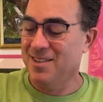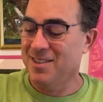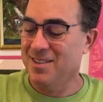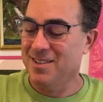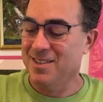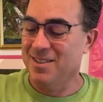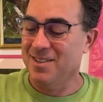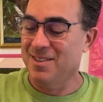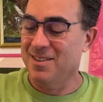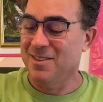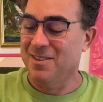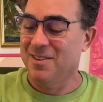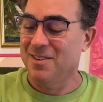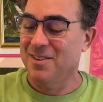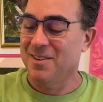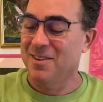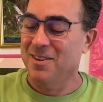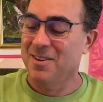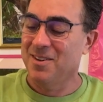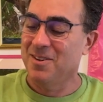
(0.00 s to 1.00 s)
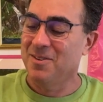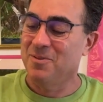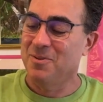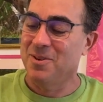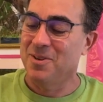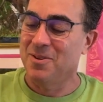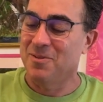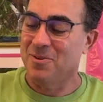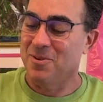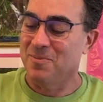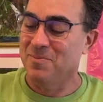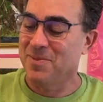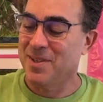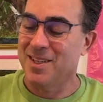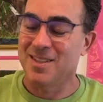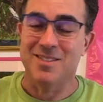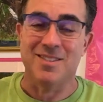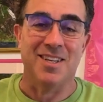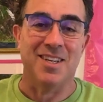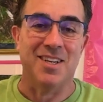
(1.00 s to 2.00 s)
Oh, wonderful.
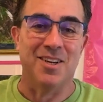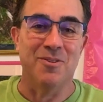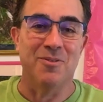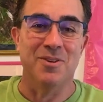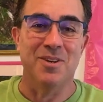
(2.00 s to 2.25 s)
It's like going